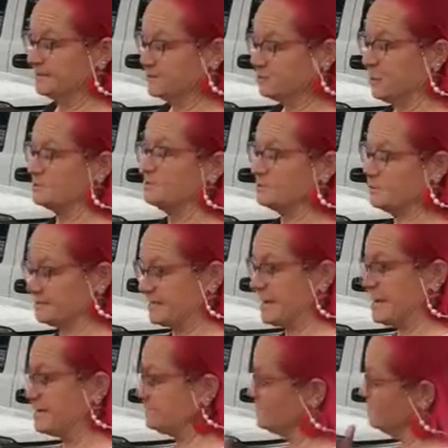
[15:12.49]
Scripture
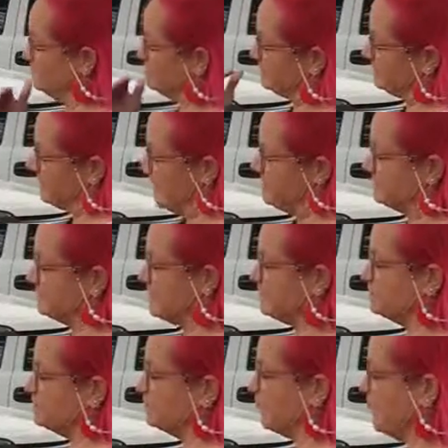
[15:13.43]
says, and the Son
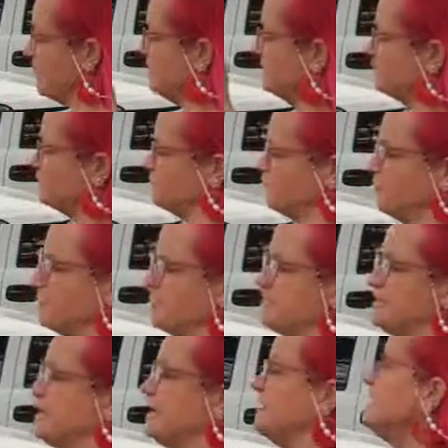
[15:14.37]
sets free is free
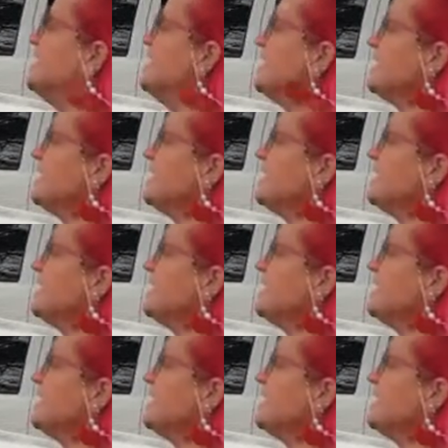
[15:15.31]
indeed.